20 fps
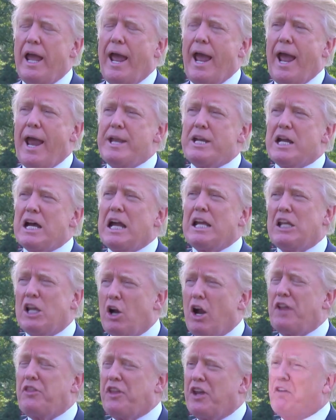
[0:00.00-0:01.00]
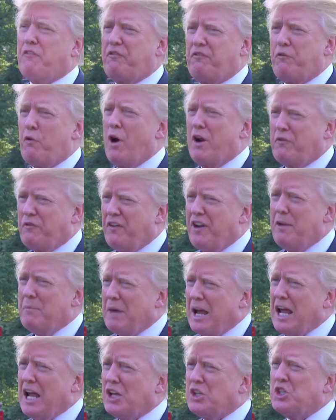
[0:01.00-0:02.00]
And, uh, you know, I think what
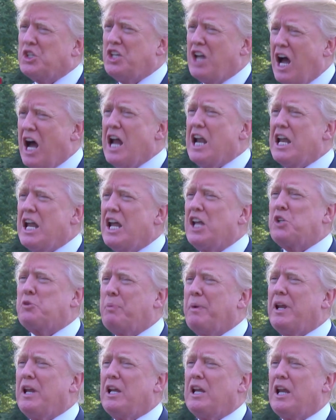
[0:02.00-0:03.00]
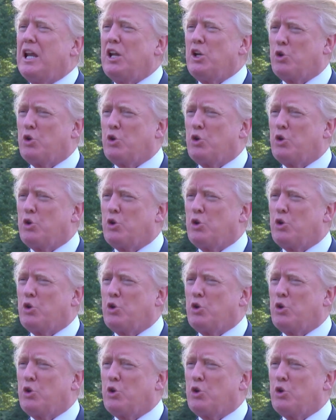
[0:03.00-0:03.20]
FEMA has done has been